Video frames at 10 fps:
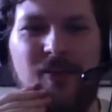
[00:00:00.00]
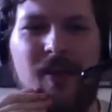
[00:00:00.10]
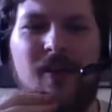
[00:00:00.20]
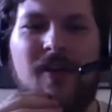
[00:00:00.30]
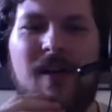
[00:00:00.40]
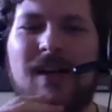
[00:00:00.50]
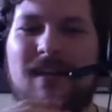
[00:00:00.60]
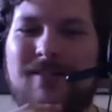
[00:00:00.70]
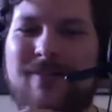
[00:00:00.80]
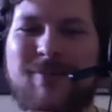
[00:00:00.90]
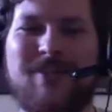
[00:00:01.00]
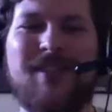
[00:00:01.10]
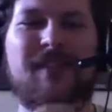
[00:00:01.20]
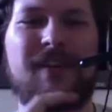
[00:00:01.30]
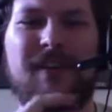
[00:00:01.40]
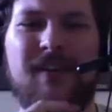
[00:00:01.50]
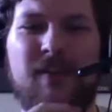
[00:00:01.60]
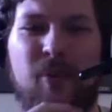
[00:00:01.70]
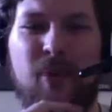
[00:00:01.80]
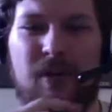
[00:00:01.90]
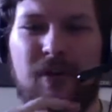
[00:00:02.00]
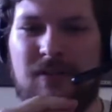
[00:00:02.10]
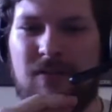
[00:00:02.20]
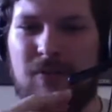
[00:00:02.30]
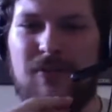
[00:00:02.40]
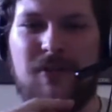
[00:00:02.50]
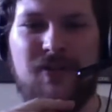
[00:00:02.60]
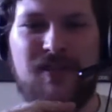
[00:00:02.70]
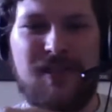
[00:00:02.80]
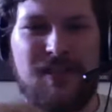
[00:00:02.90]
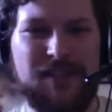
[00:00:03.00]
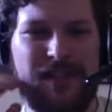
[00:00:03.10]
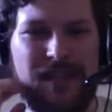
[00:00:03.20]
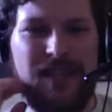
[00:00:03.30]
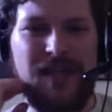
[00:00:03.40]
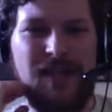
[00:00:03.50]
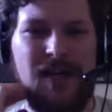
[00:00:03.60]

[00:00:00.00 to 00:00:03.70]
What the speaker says: are there any specific components or services that